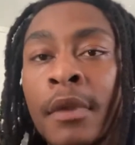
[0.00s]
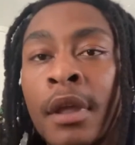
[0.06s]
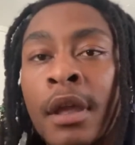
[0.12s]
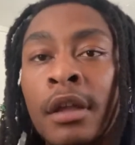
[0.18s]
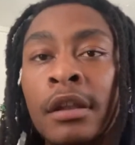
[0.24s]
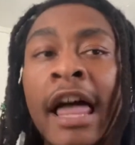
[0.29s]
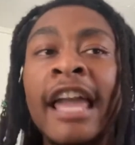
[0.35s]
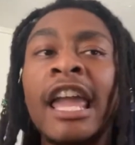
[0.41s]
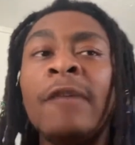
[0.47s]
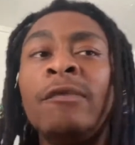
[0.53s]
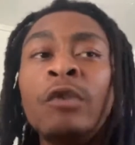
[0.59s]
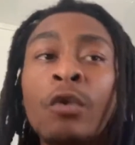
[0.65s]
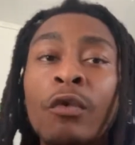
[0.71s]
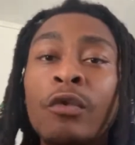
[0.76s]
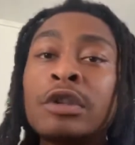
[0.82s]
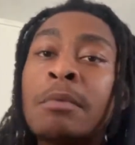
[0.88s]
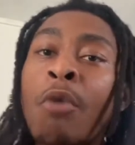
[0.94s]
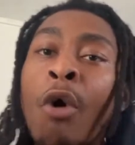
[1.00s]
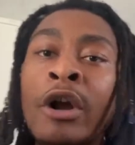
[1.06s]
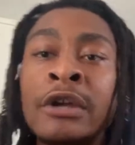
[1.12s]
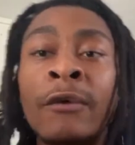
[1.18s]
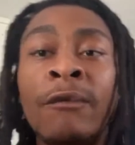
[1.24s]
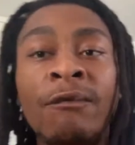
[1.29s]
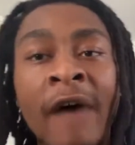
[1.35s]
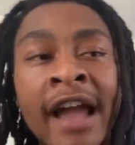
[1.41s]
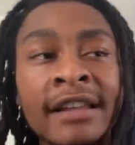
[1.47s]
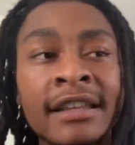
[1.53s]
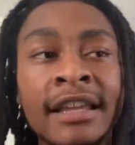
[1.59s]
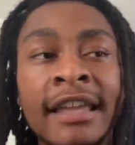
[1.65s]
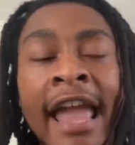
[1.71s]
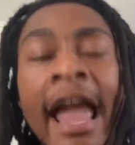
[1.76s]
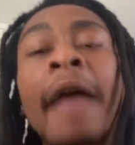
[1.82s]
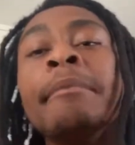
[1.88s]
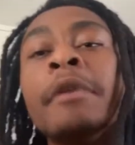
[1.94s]
Like if you the more you fight the
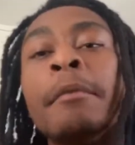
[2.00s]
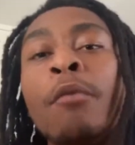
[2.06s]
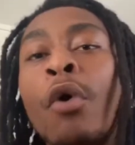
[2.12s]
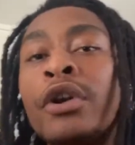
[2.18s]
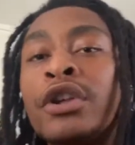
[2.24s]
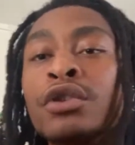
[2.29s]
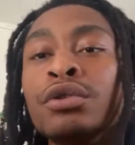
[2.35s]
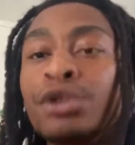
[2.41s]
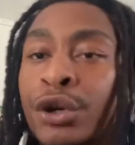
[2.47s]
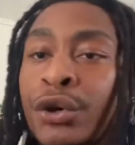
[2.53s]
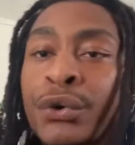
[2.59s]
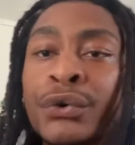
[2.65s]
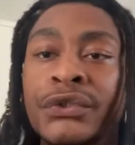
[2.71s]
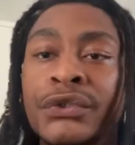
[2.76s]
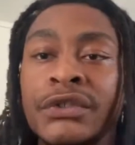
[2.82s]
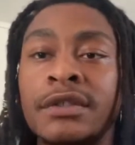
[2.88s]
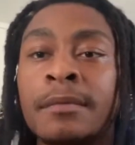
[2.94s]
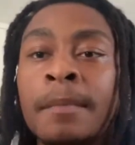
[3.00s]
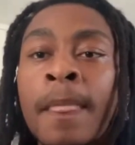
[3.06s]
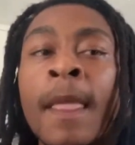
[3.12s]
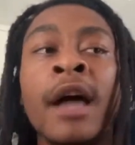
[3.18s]
game, the more you lose.